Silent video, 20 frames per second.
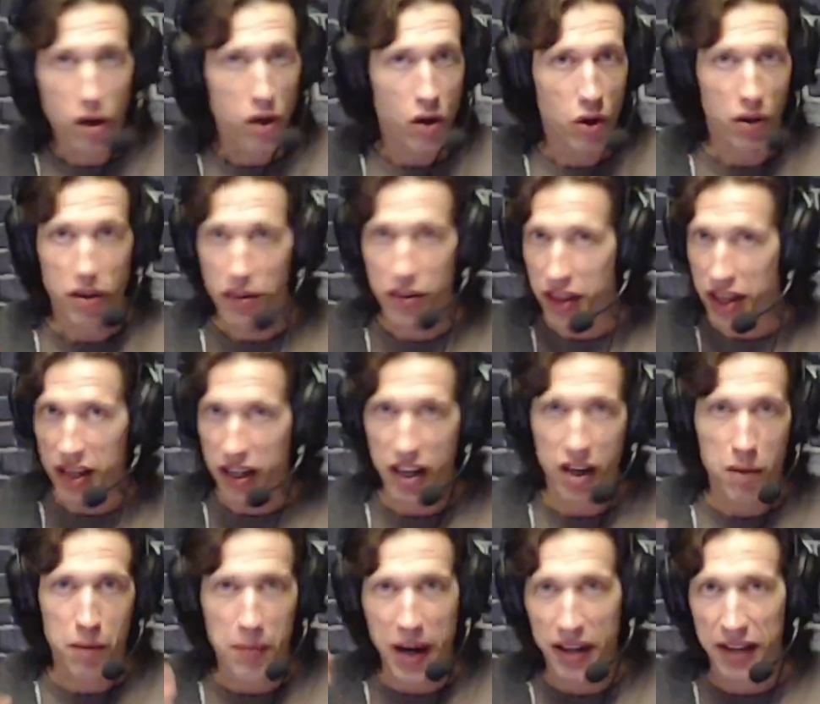thinking
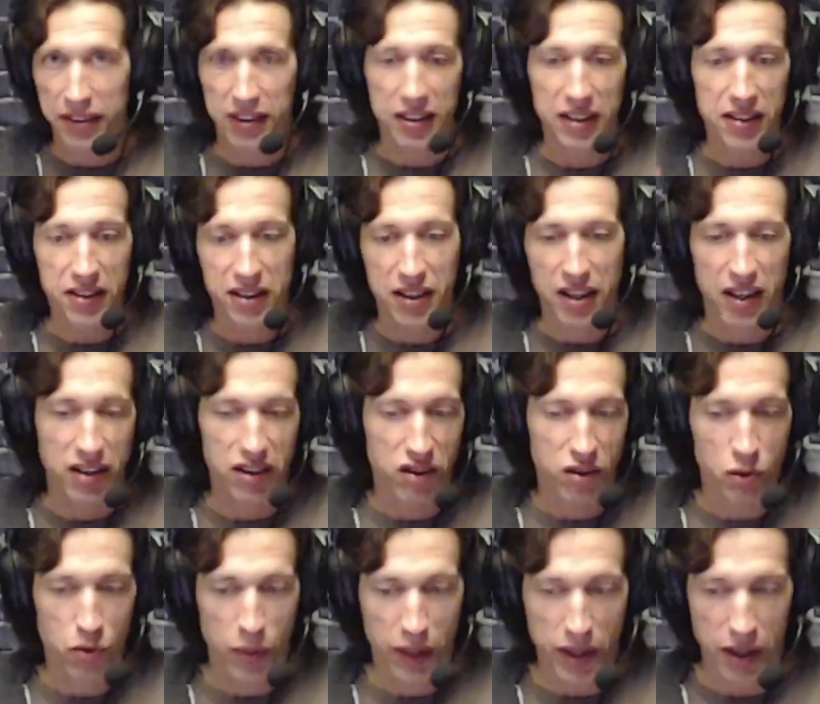about these things as
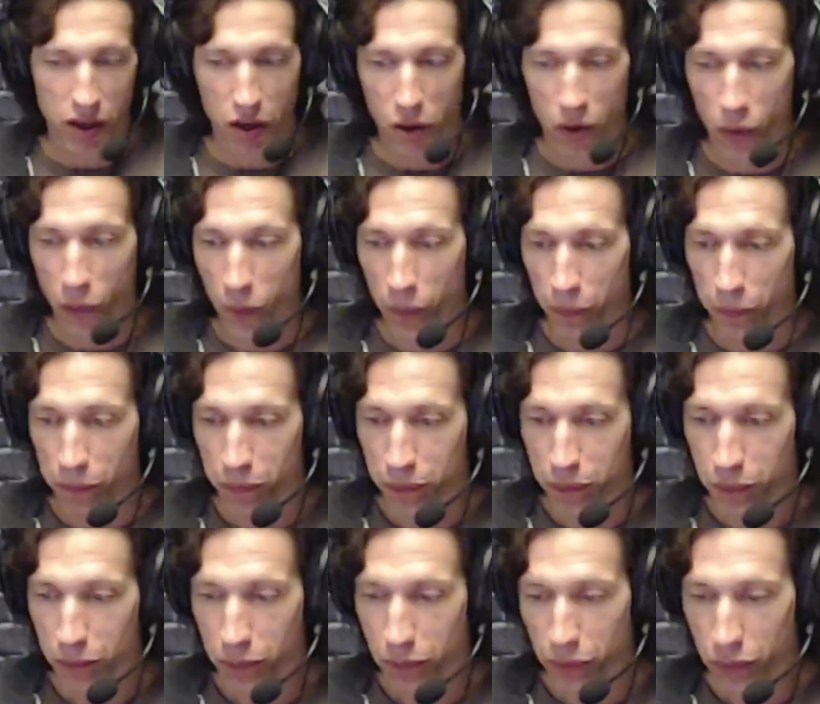we go.
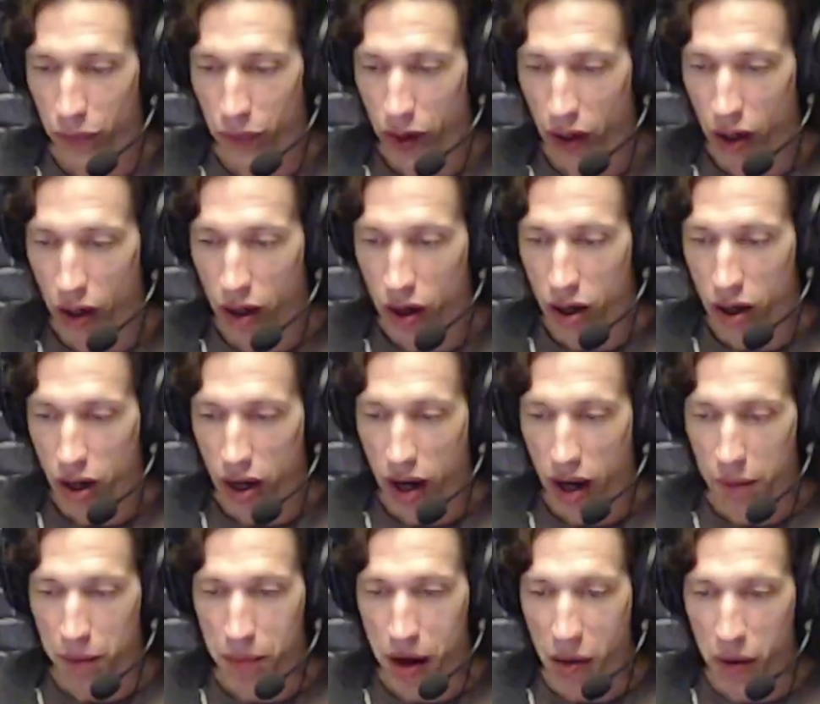I
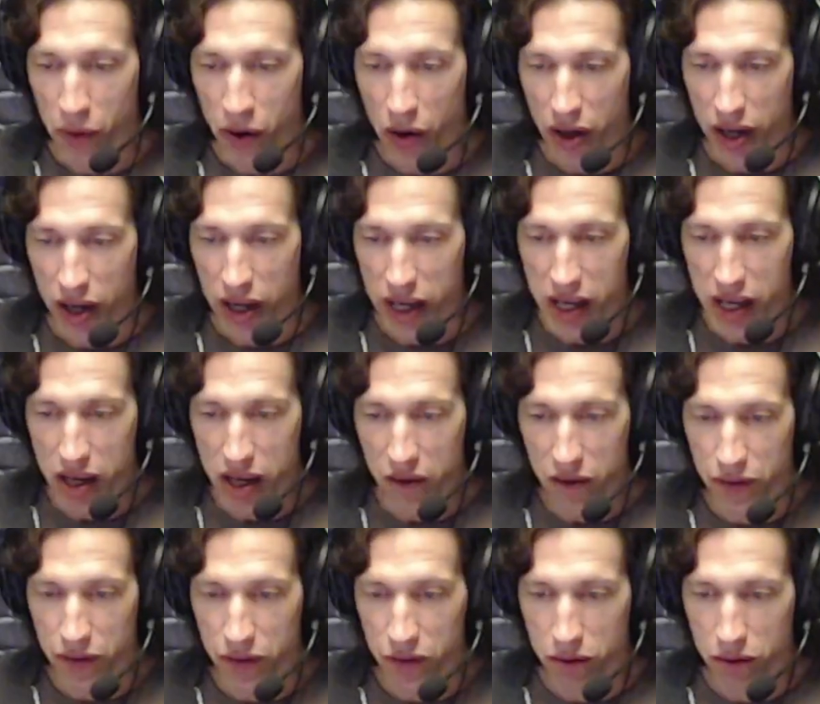may want to
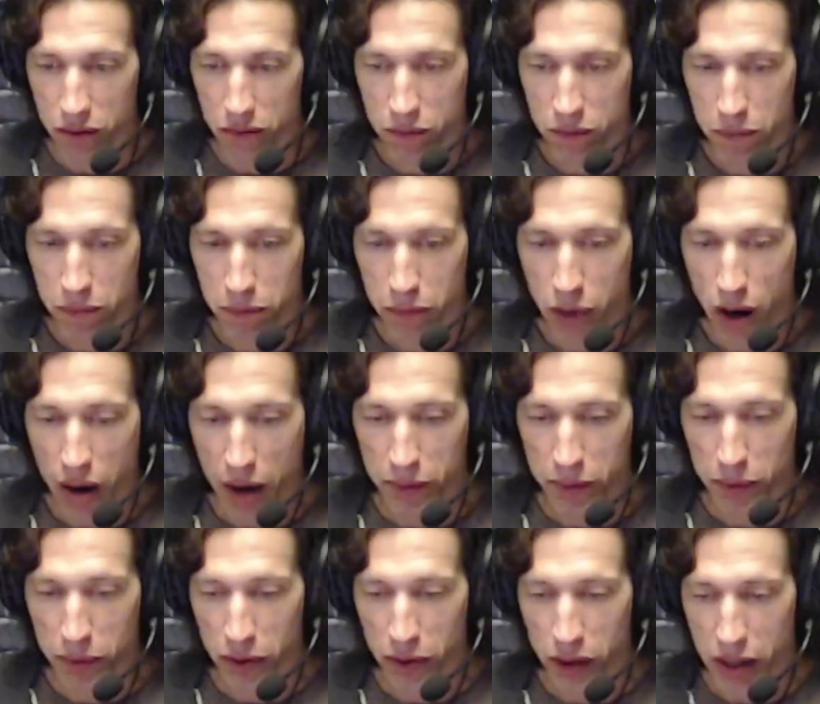even
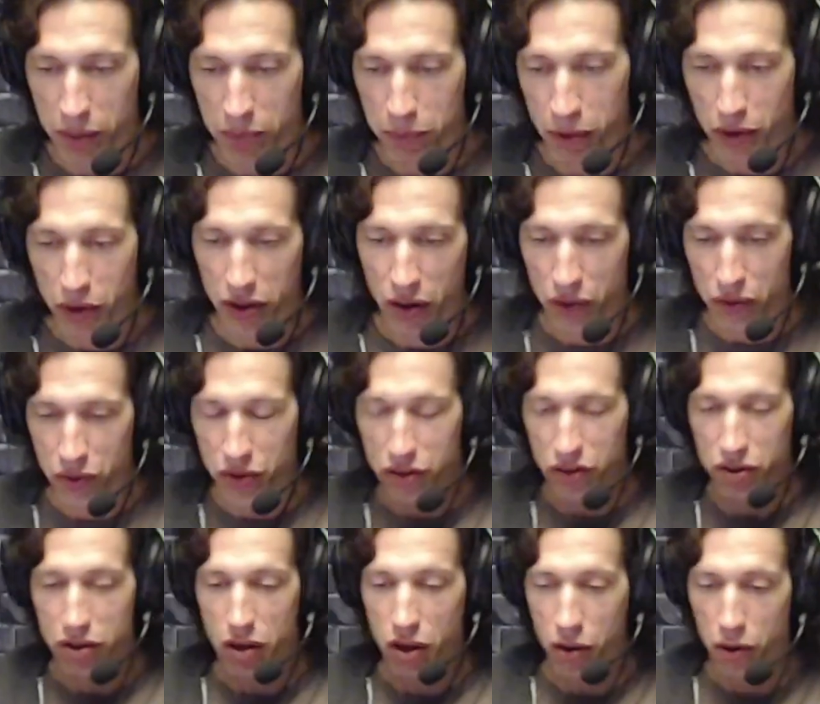probably put those as
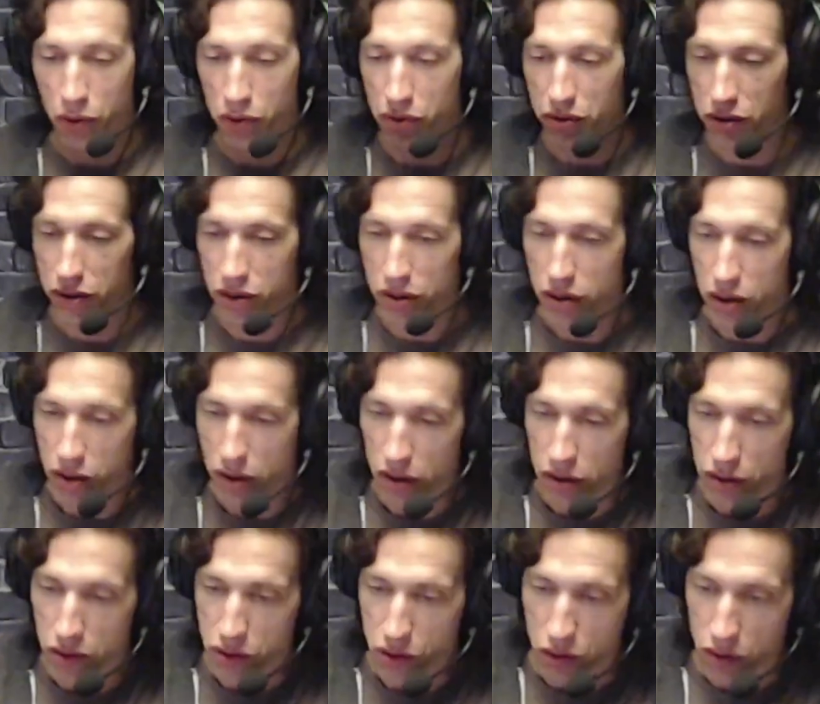notes.
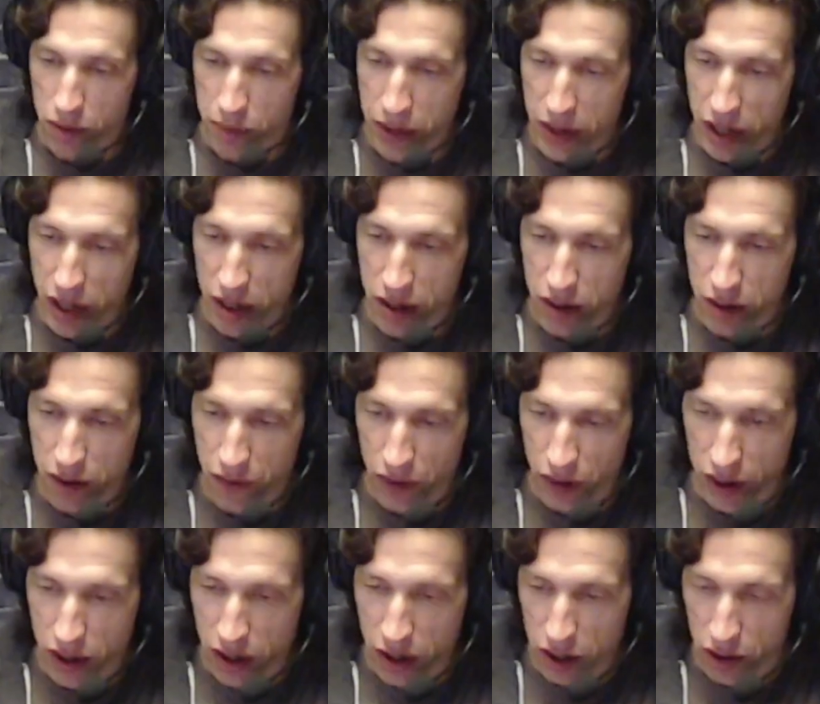So let me get a different
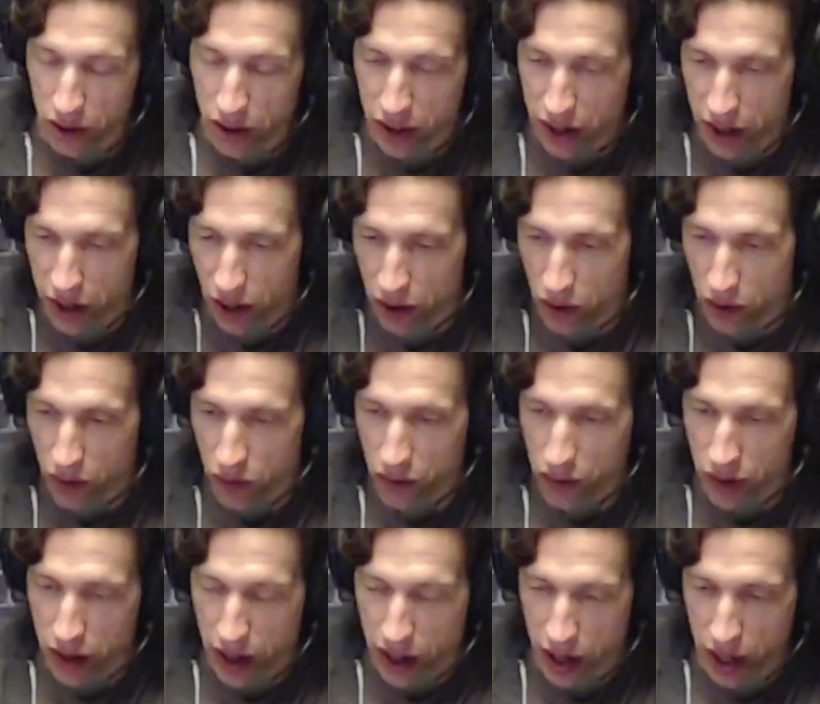color here,
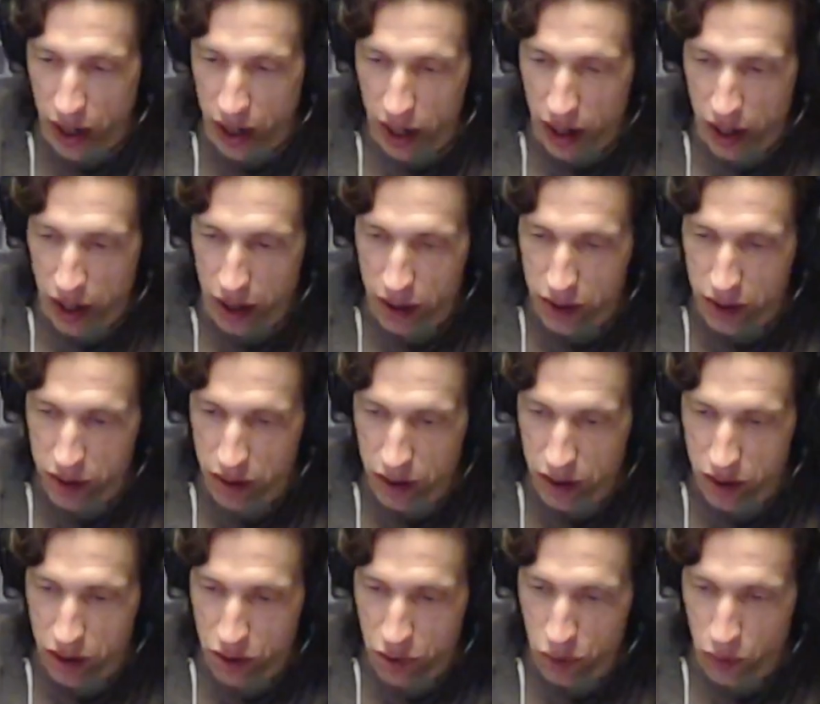and
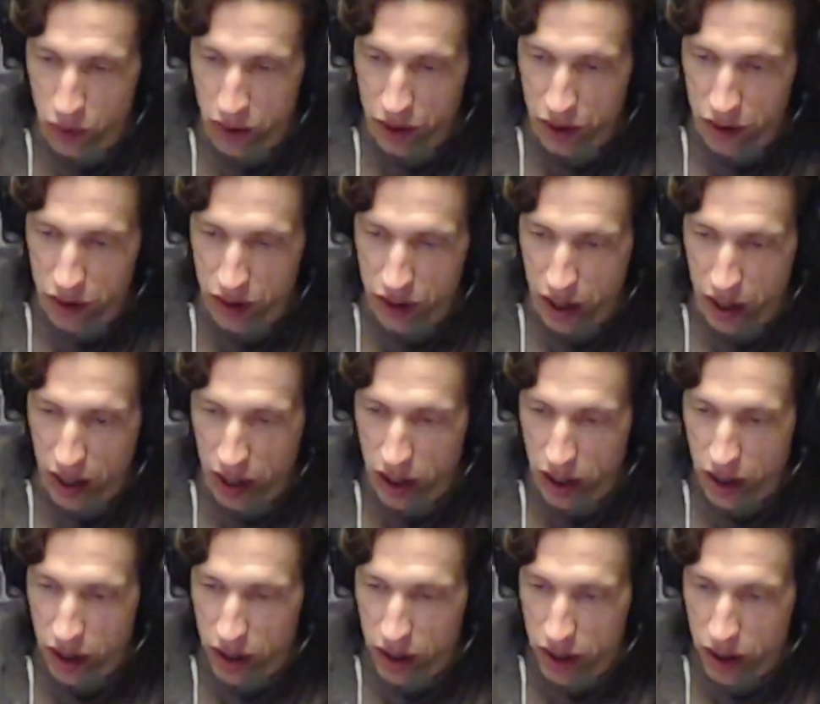just want to say
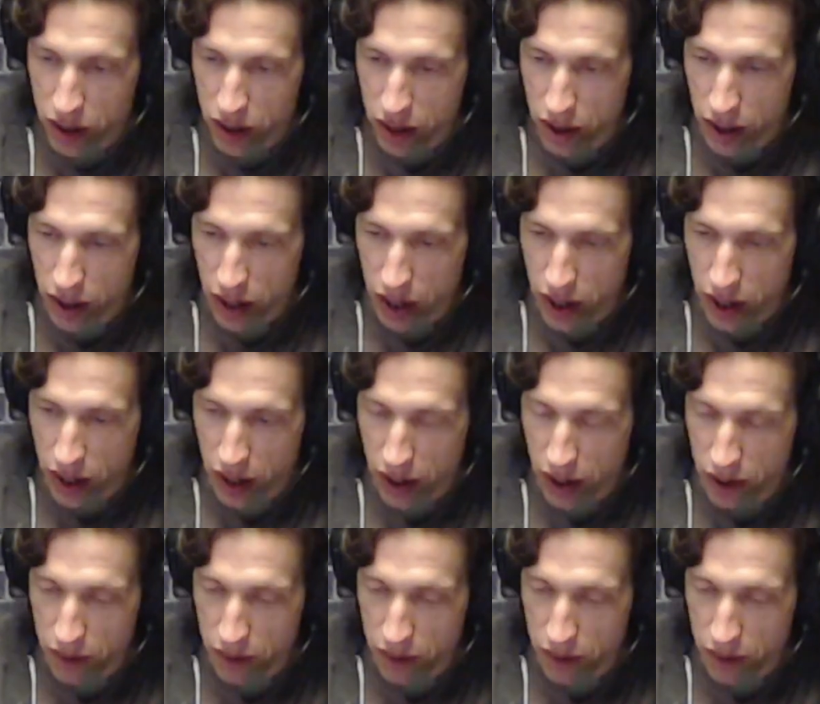uh,